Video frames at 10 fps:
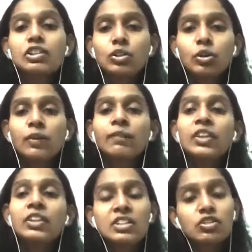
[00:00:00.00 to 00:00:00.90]
So
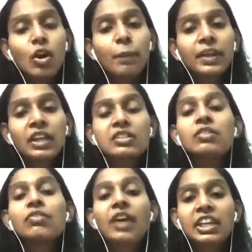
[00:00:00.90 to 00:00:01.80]
this topic is
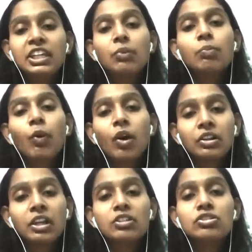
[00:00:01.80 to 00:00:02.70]
very
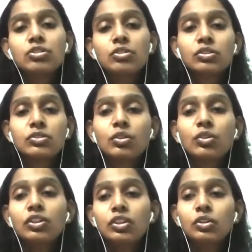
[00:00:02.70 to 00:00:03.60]
important.
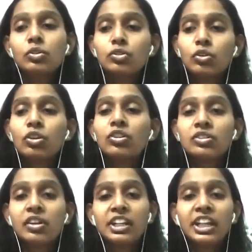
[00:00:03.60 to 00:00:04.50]
So you should
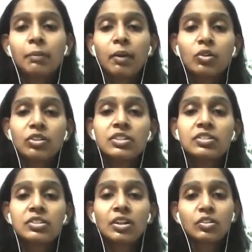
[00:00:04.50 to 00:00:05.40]
study about
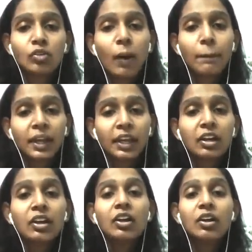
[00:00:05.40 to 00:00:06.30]
this topic
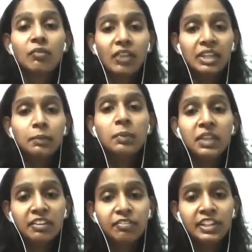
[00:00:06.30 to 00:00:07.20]
very
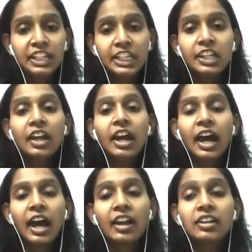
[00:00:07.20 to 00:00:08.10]
briefly
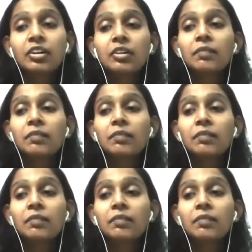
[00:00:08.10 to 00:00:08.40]
and